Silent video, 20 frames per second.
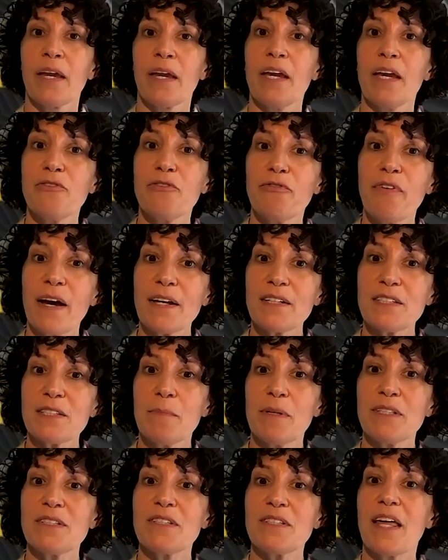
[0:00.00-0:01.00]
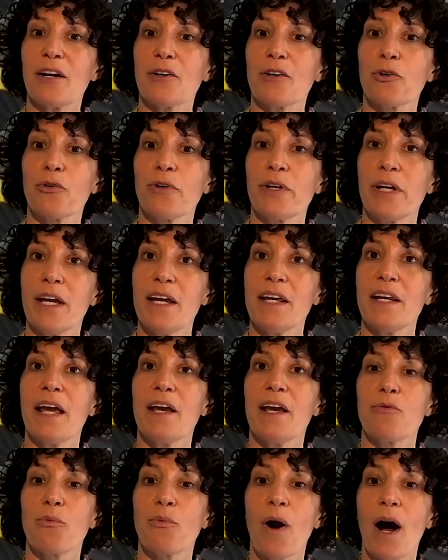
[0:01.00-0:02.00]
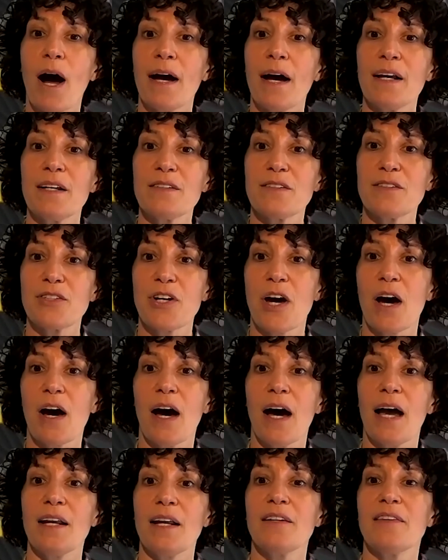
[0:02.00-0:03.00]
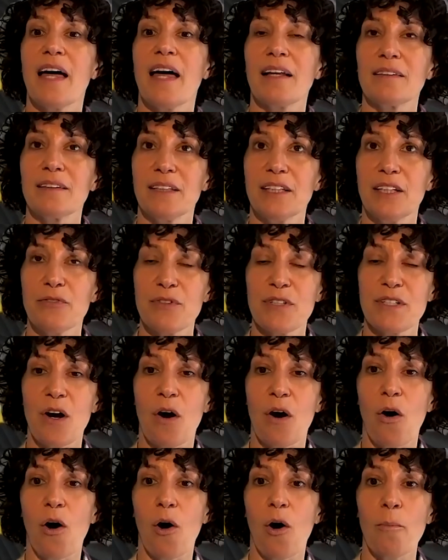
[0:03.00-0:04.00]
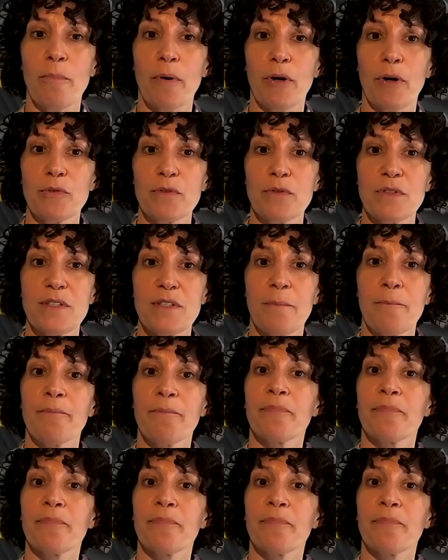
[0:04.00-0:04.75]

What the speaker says: investments that create a rise tide that lifts all boats.